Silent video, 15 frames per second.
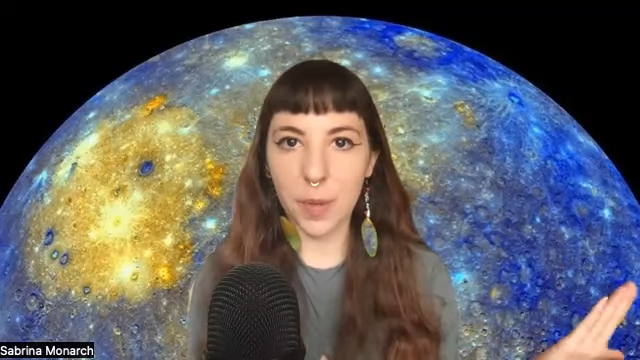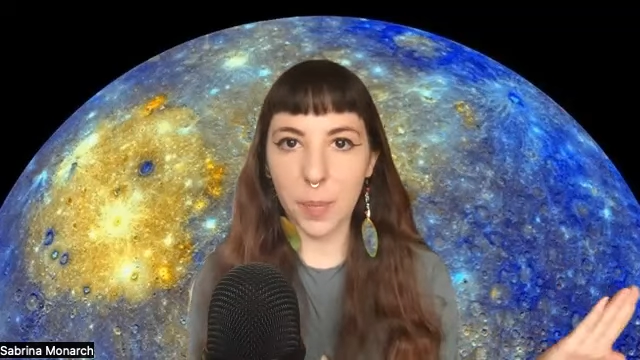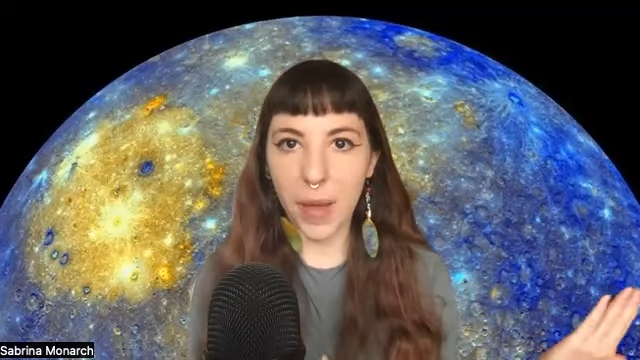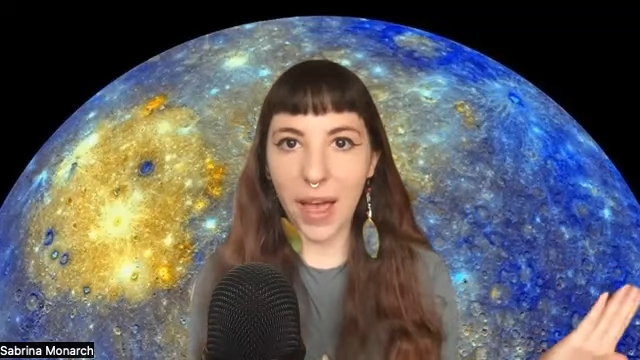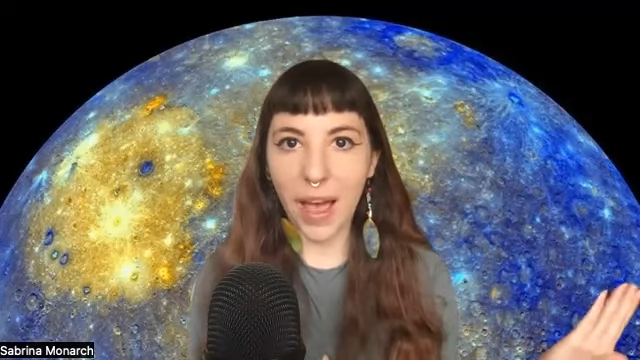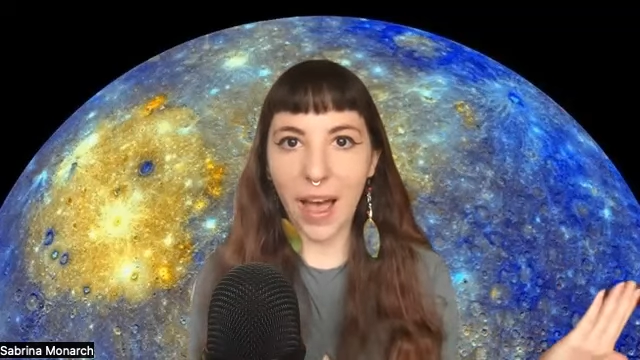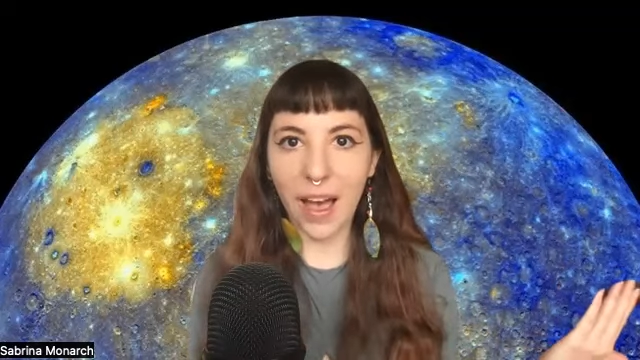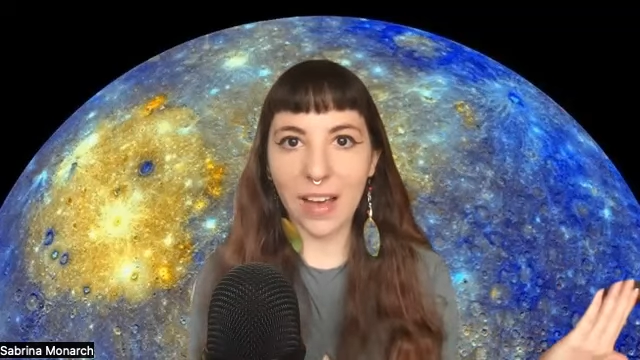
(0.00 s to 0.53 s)
to
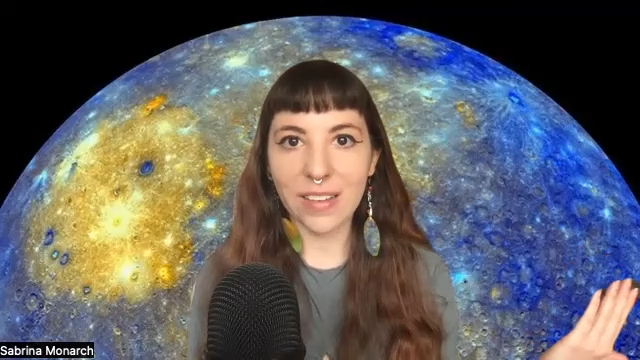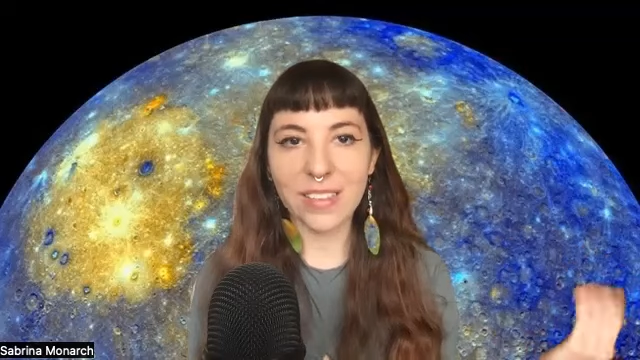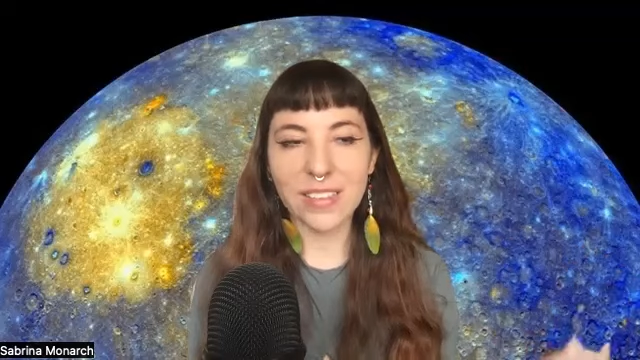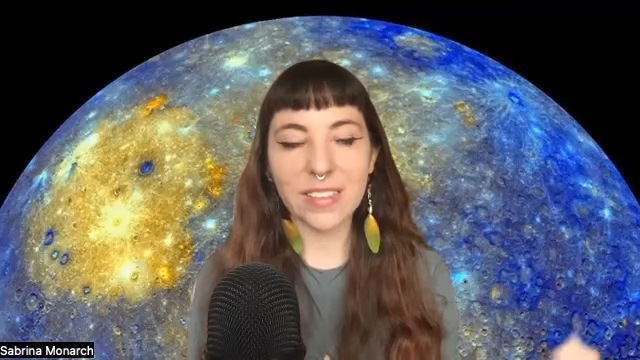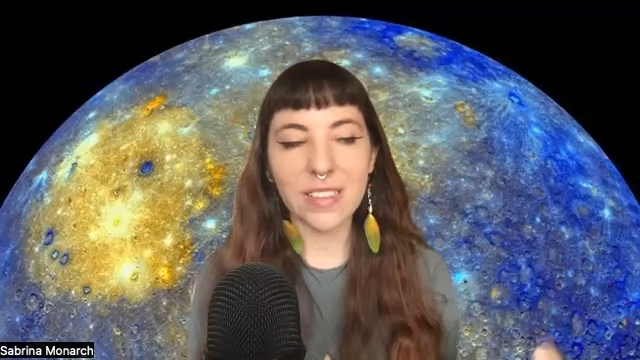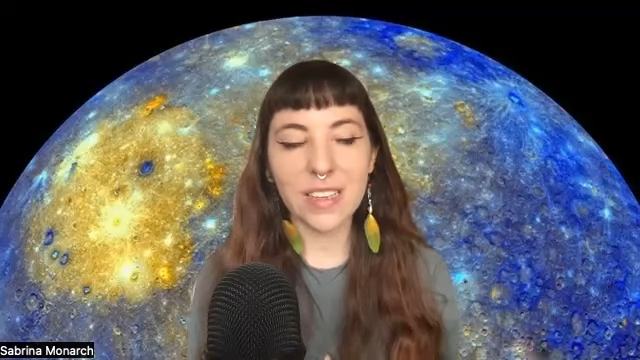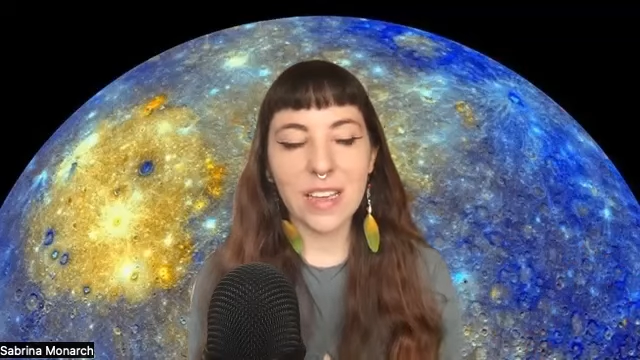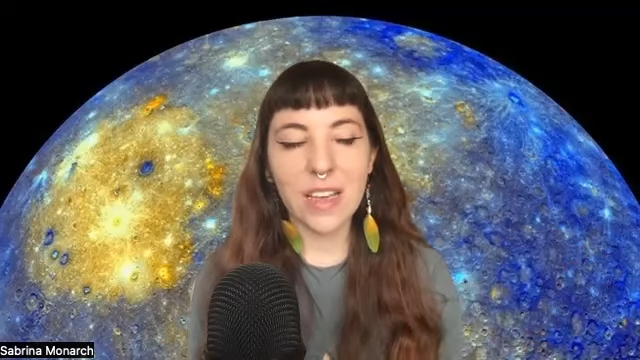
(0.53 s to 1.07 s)

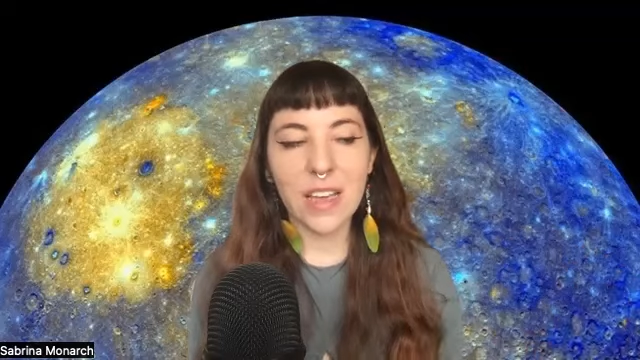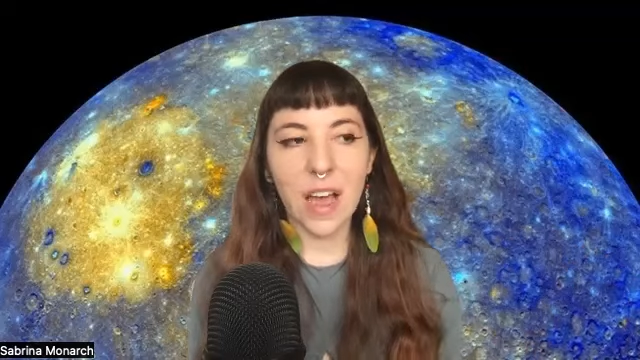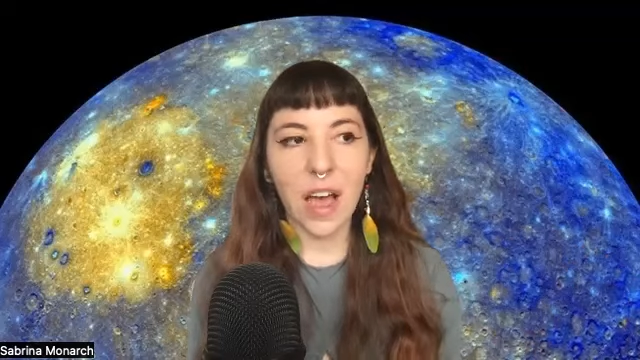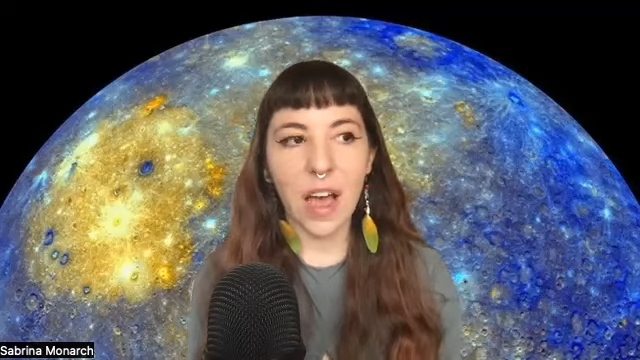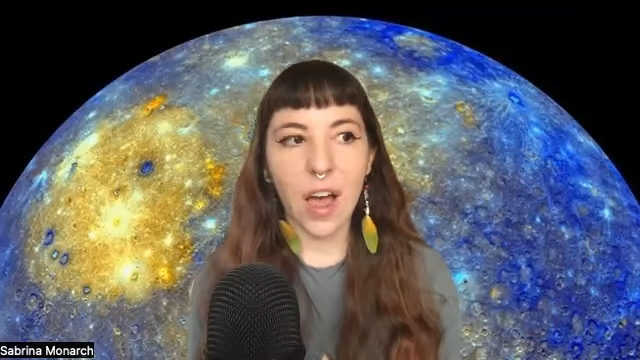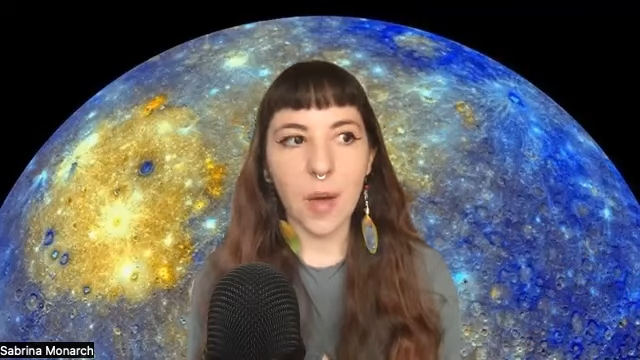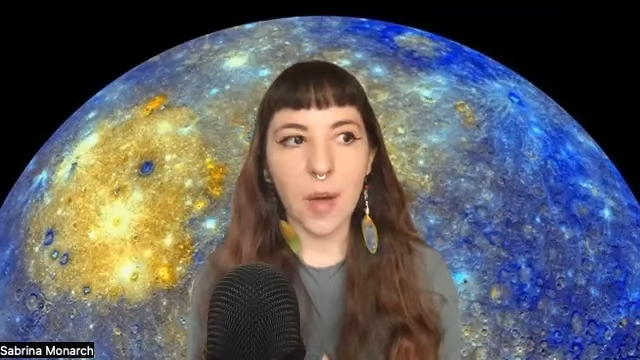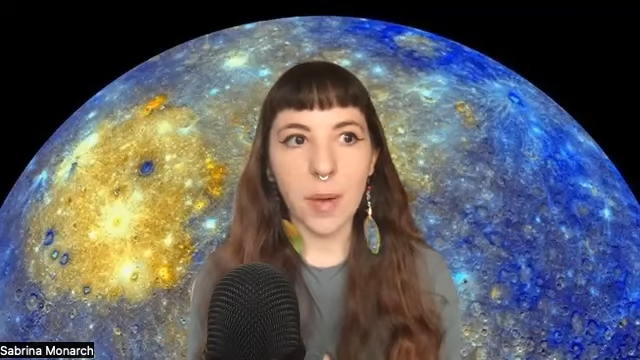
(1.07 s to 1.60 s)
pass,
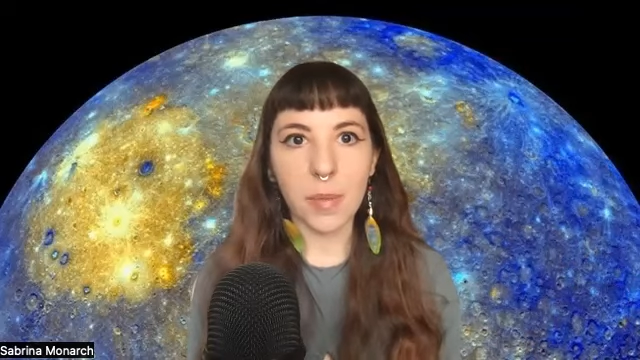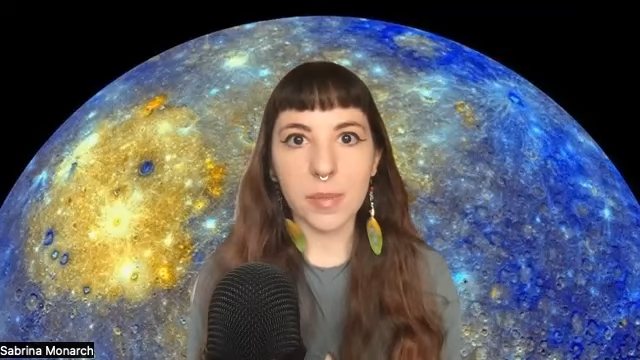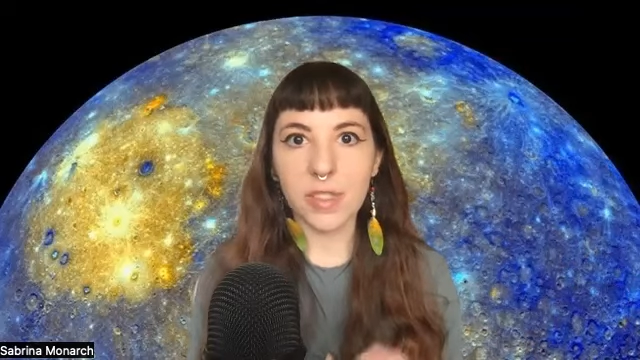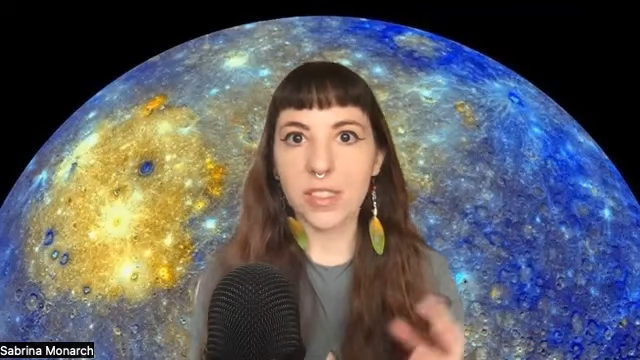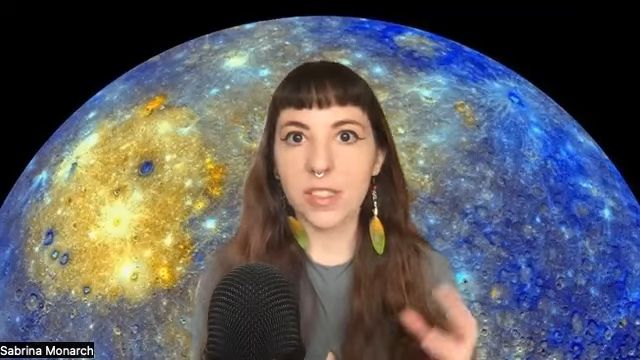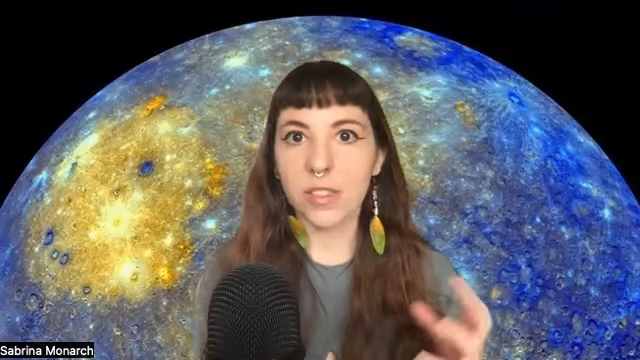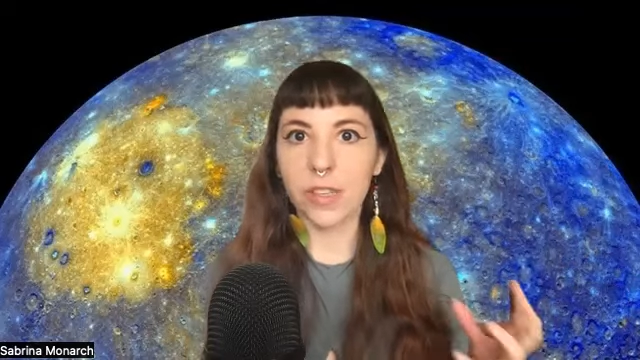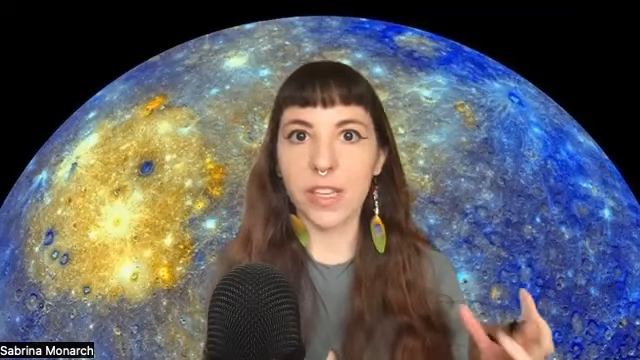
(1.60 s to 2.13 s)
um, I'm
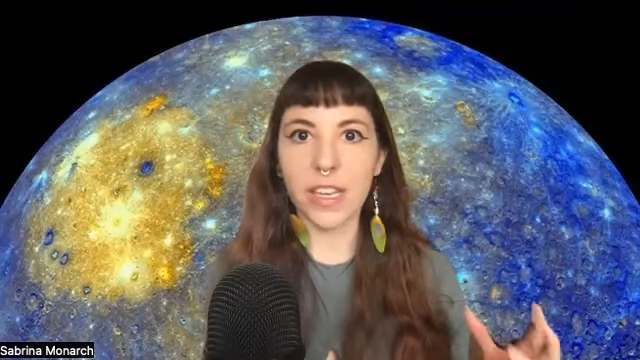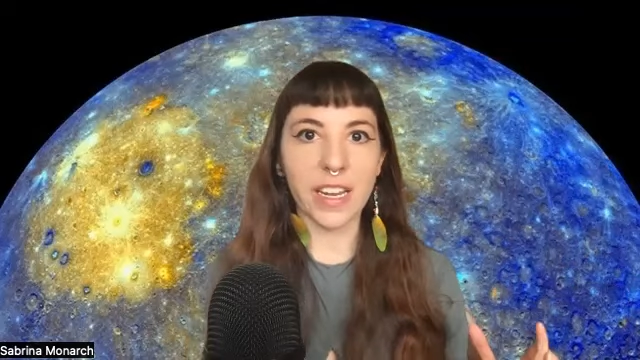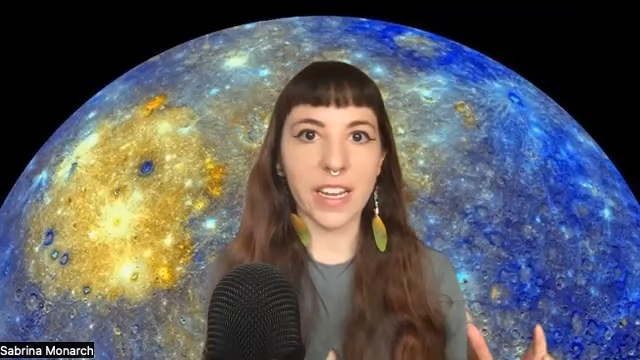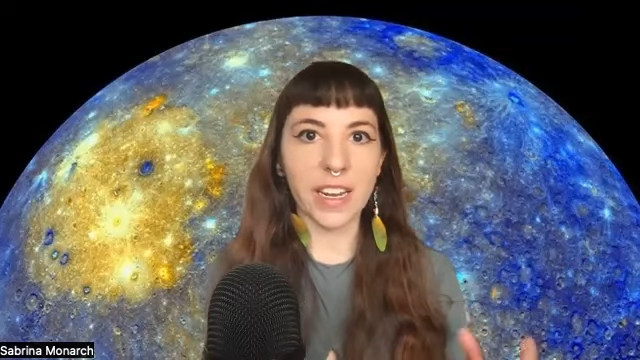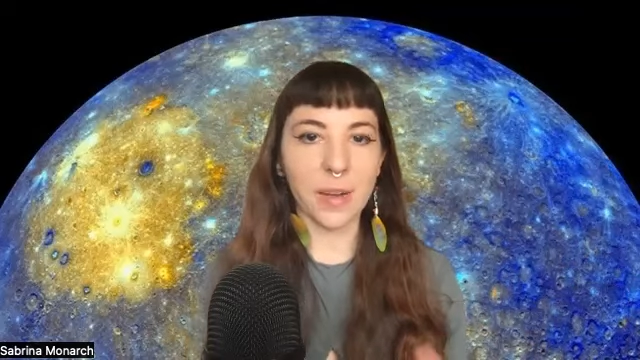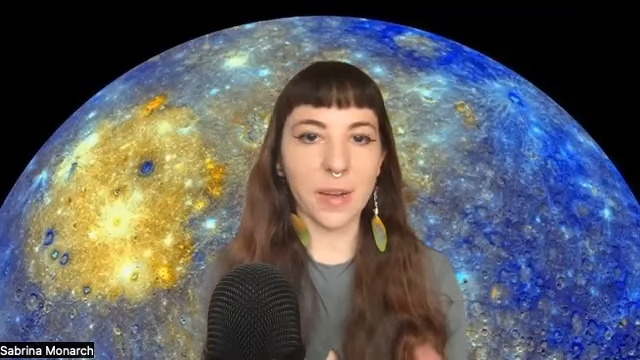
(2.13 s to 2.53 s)
still in it.